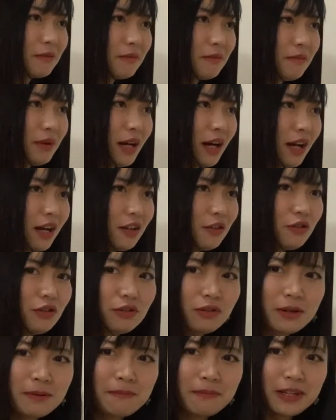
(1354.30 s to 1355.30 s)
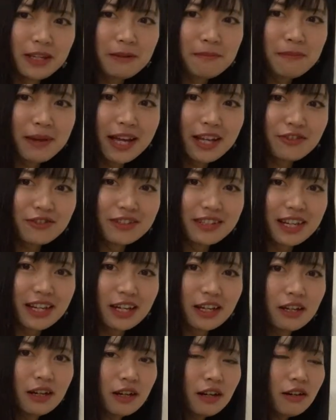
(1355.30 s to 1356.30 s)
But you imagine
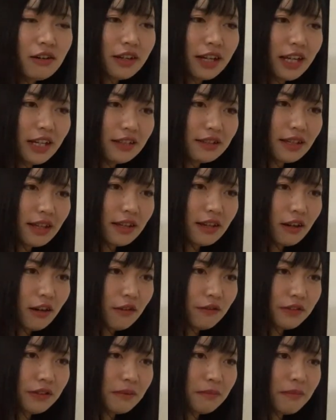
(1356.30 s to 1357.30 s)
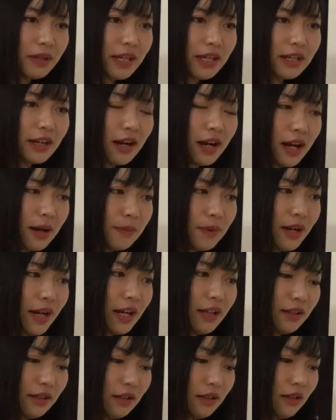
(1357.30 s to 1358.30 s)
that, okay, take off the makeup
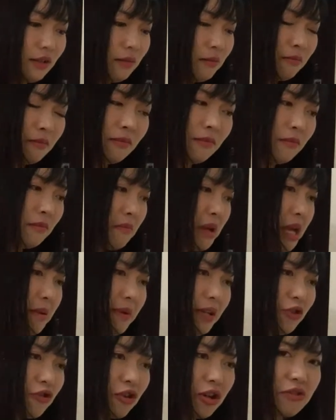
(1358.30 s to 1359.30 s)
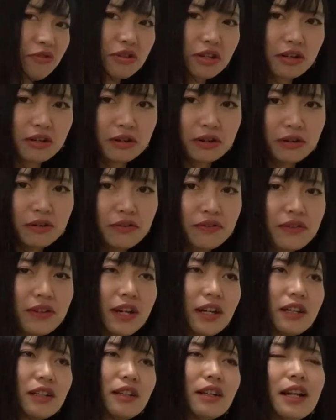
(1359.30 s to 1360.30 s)
and maybe change the clothes,
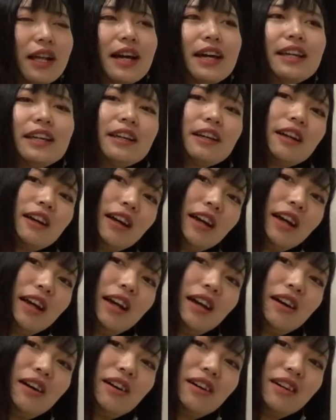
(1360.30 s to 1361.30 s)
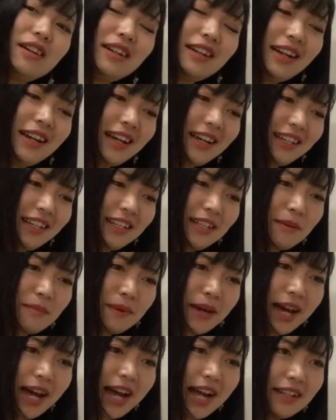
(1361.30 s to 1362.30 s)
like lying in the
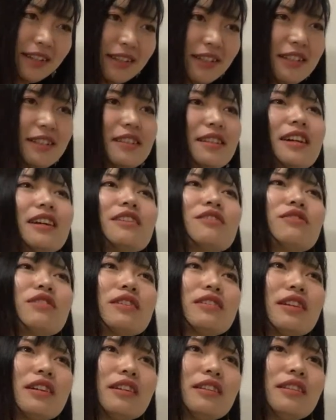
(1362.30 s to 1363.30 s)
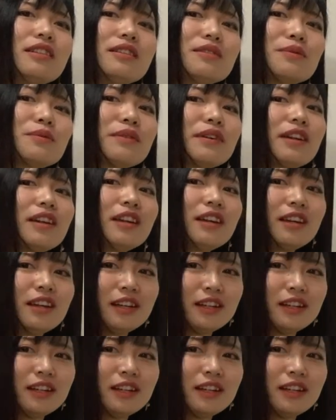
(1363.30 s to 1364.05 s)
bed, it's like just like this way.